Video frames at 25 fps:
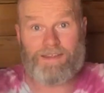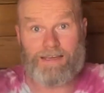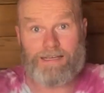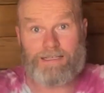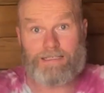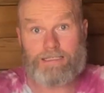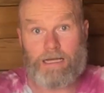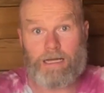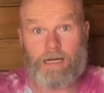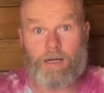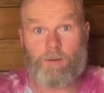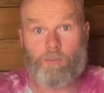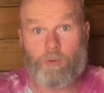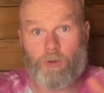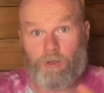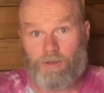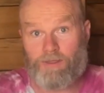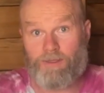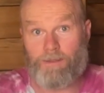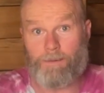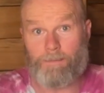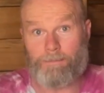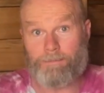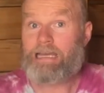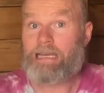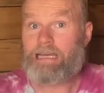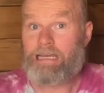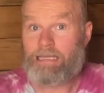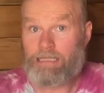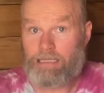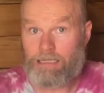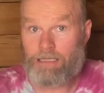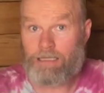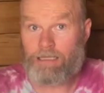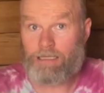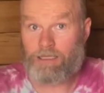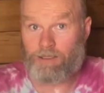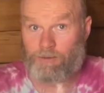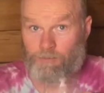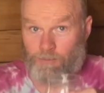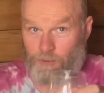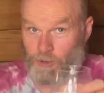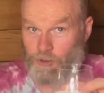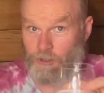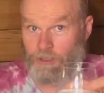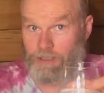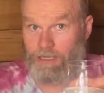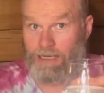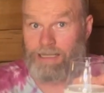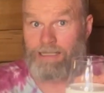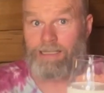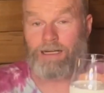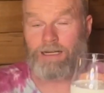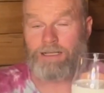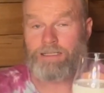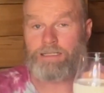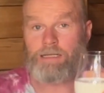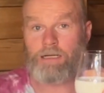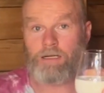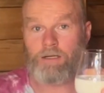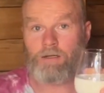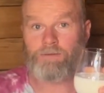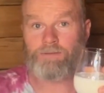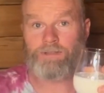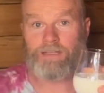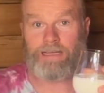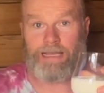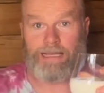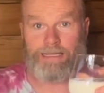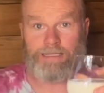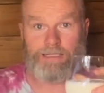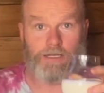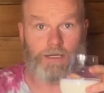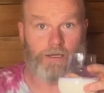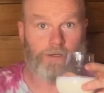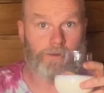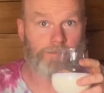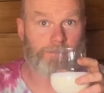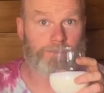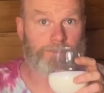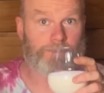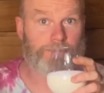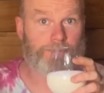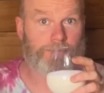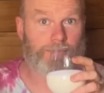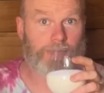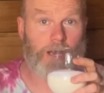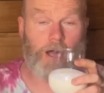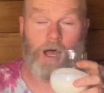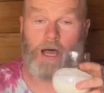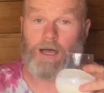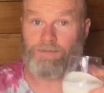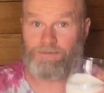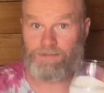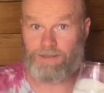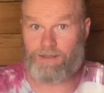and I put them in the computer and then I sent it off to the ATO. Now after